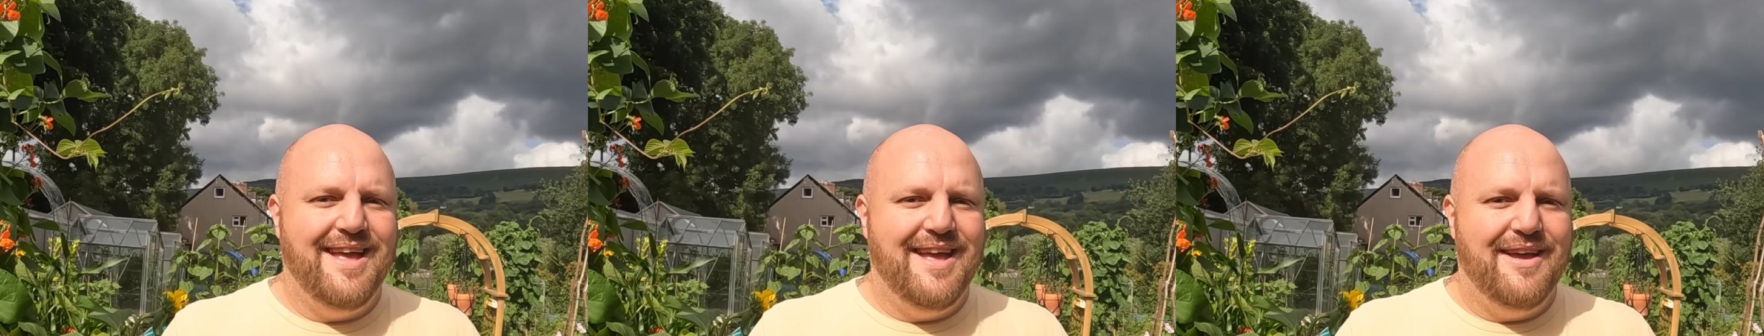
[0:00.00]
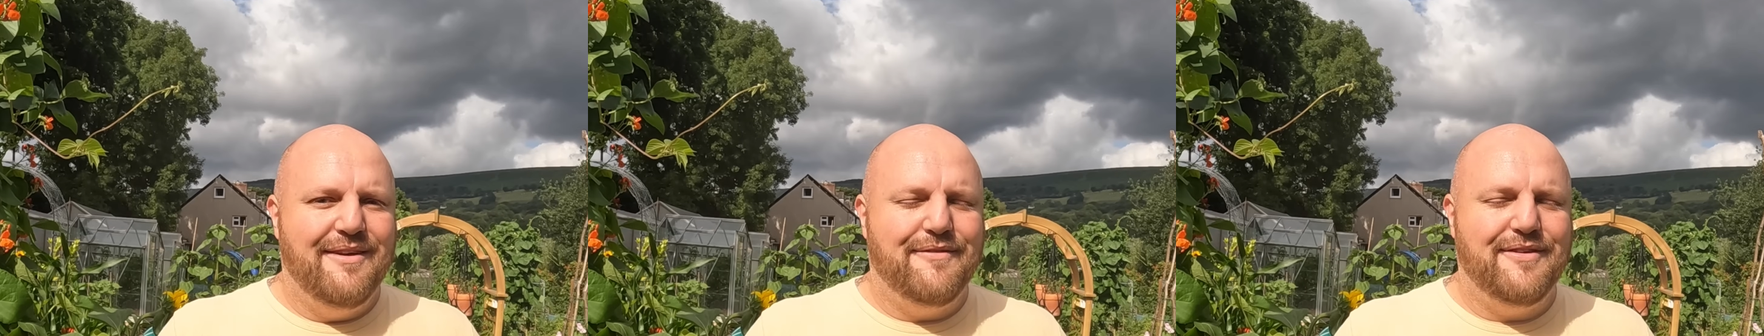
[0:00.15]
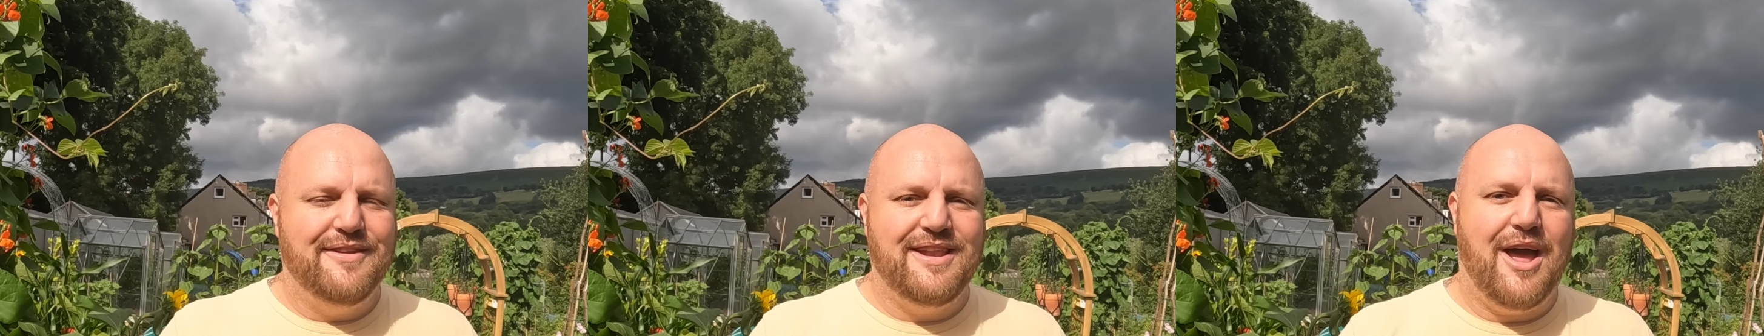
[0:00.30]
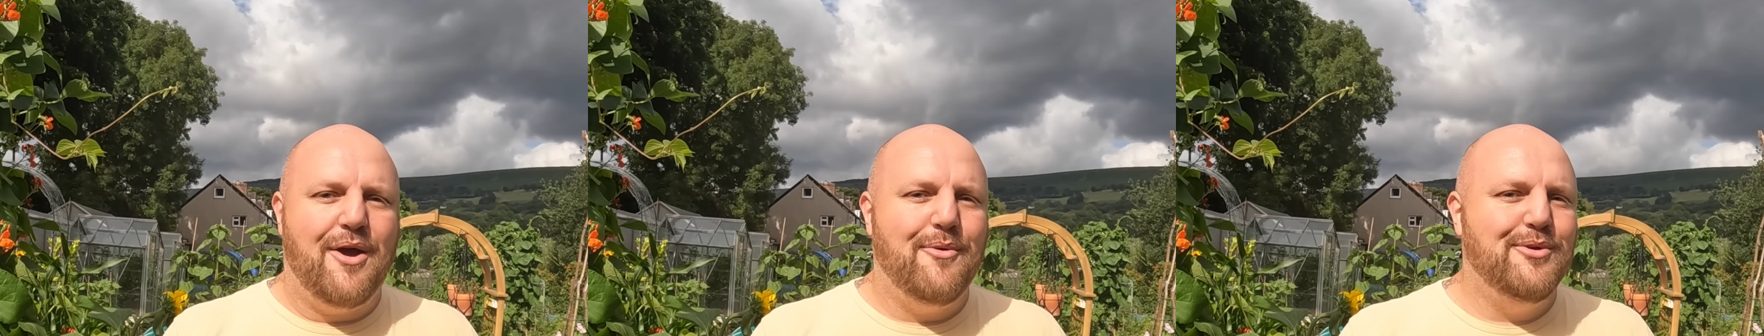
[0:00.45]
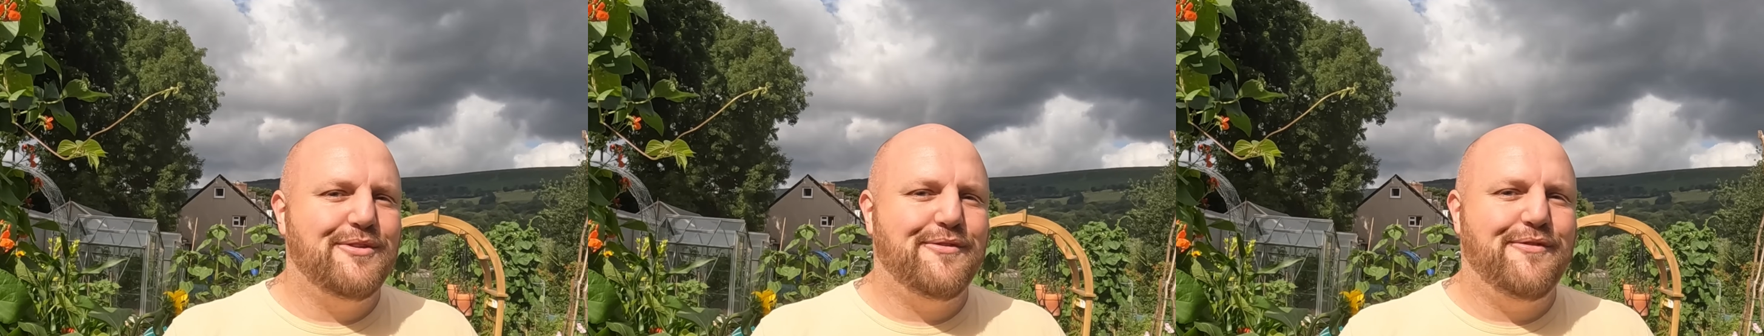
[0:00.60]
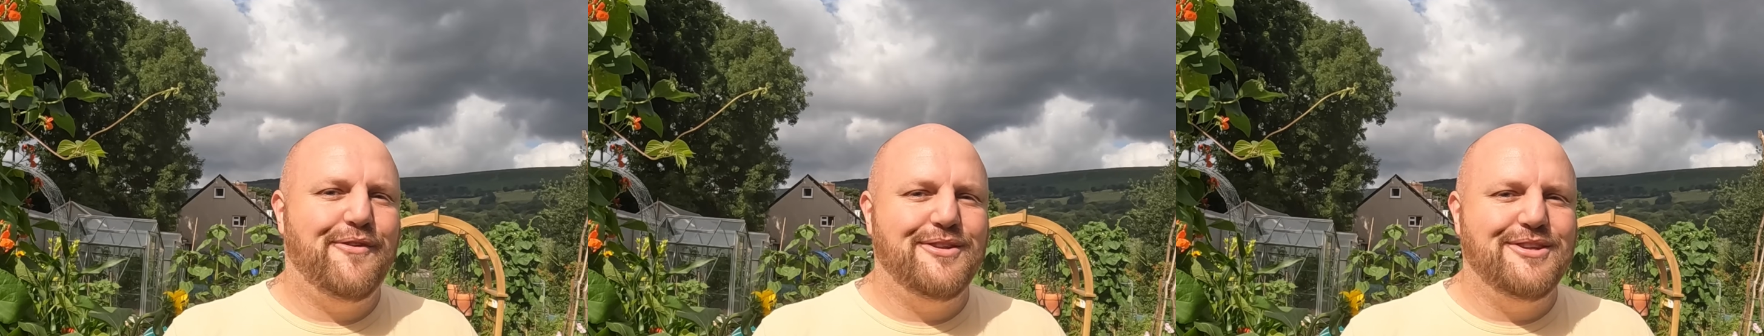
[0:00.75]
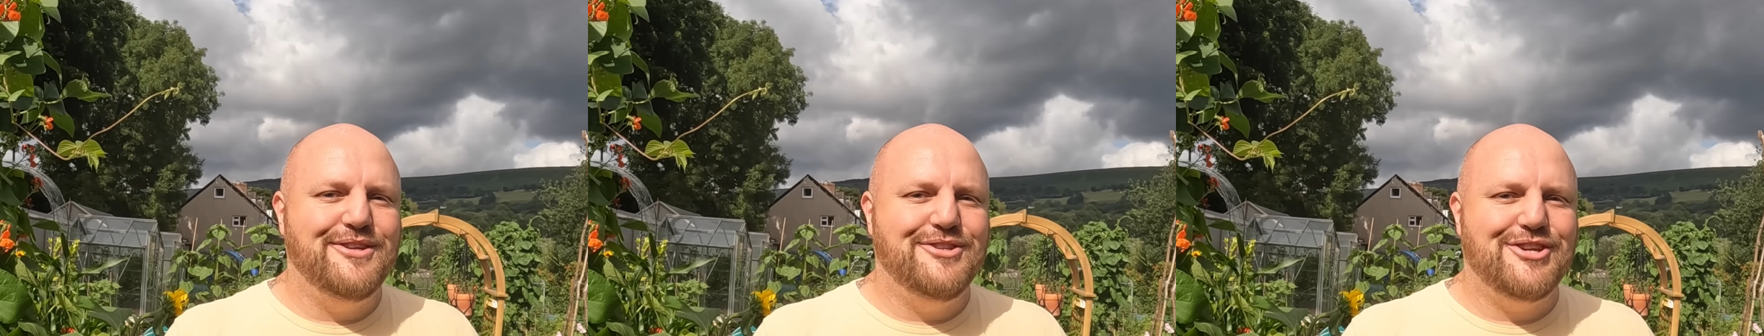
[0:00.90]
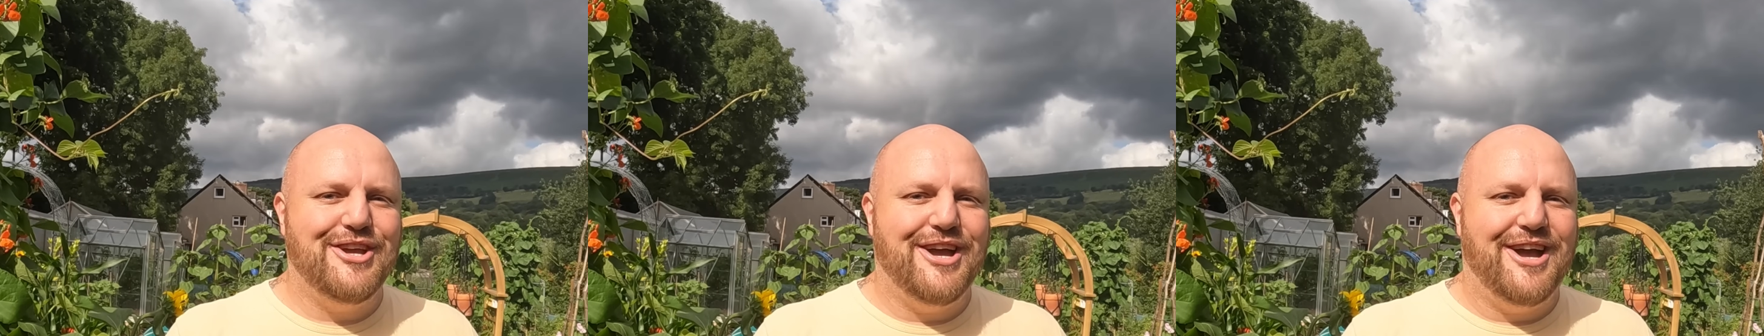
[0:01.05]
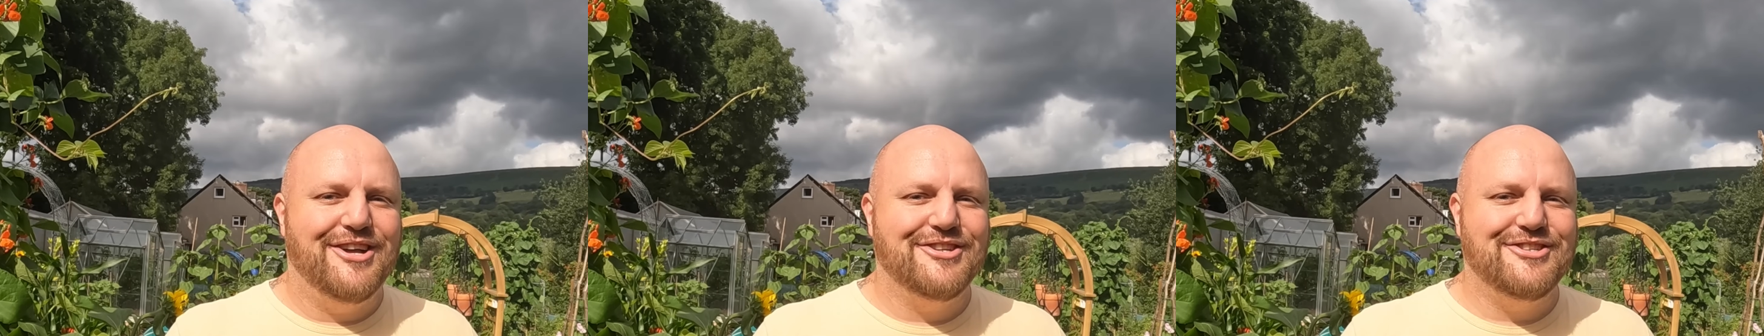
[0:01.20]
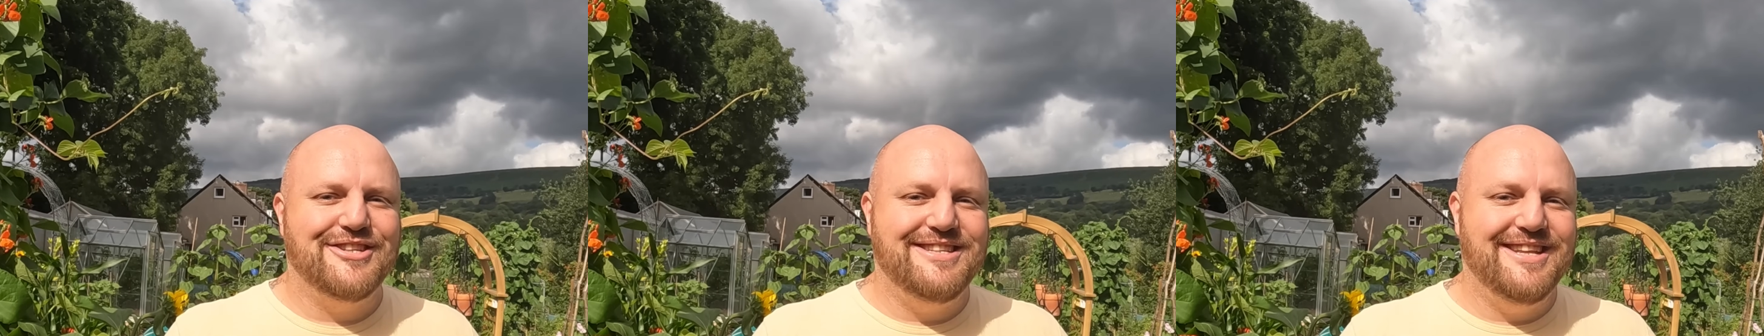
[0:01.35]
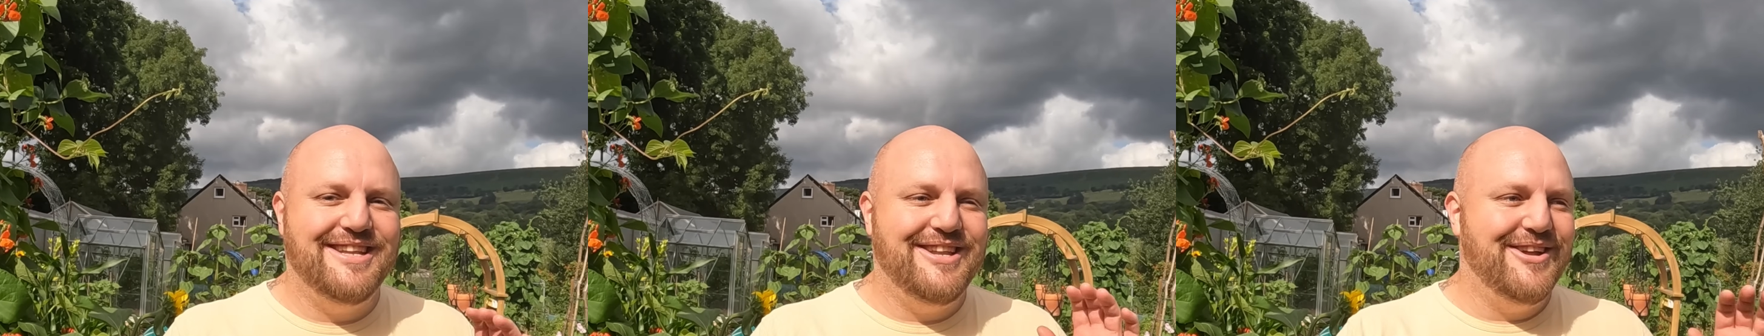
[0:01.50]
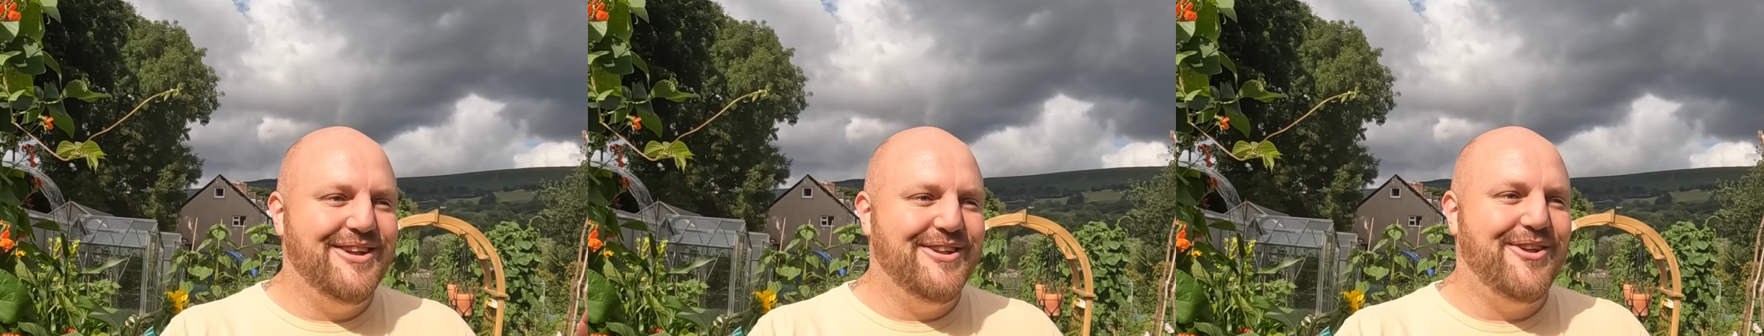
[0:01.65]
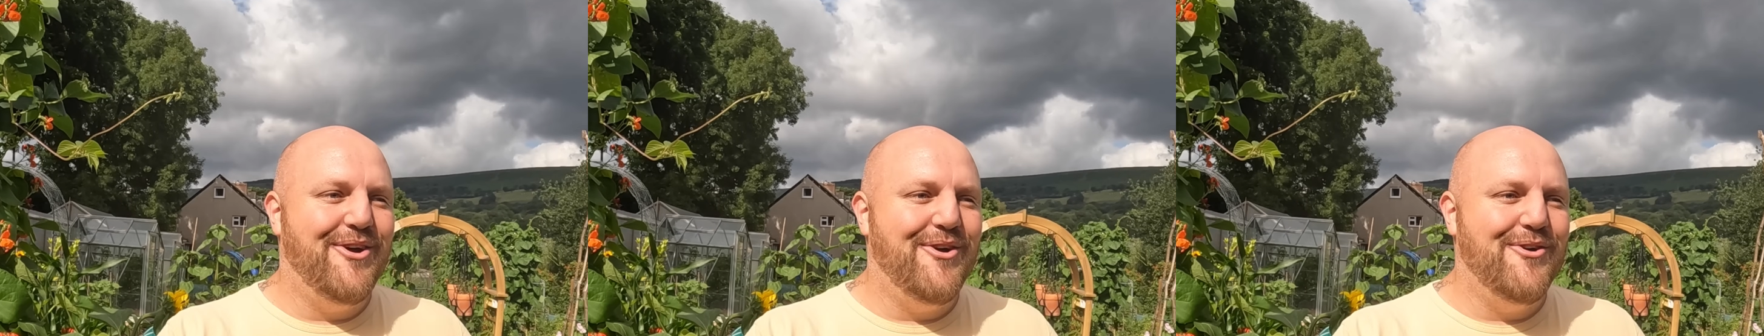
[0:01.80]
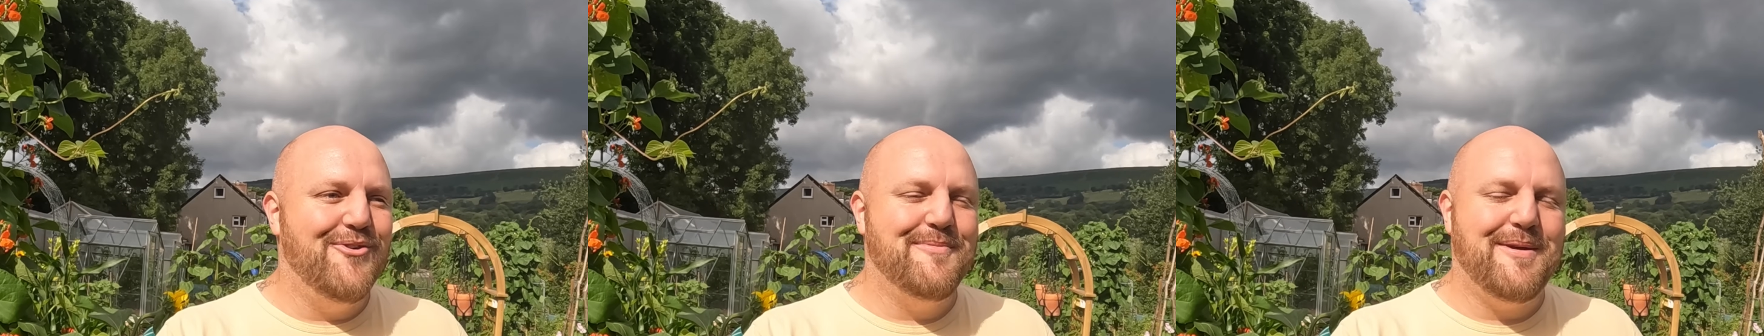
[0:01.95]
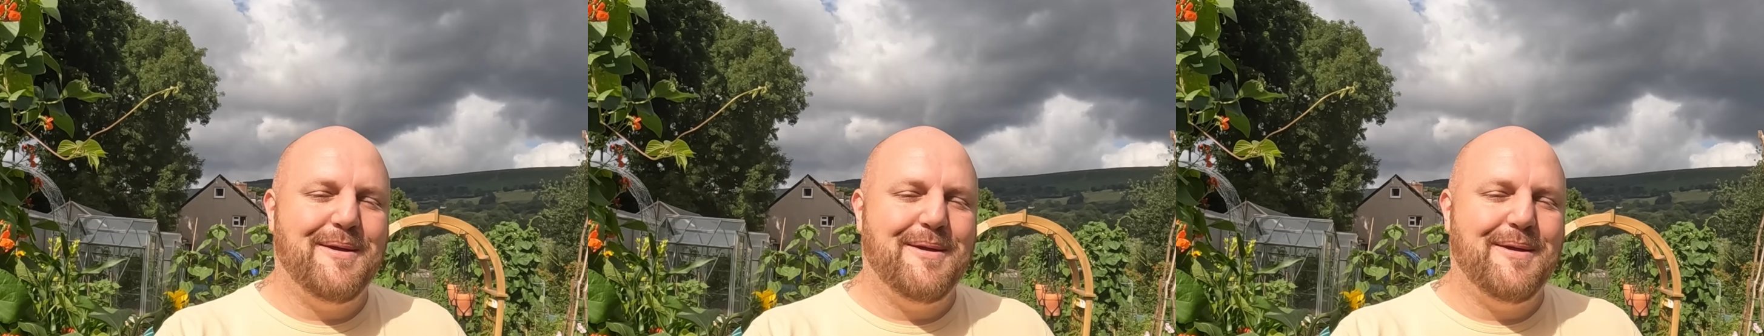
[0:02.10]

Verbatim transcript: for now it's fully charged. I did it at home.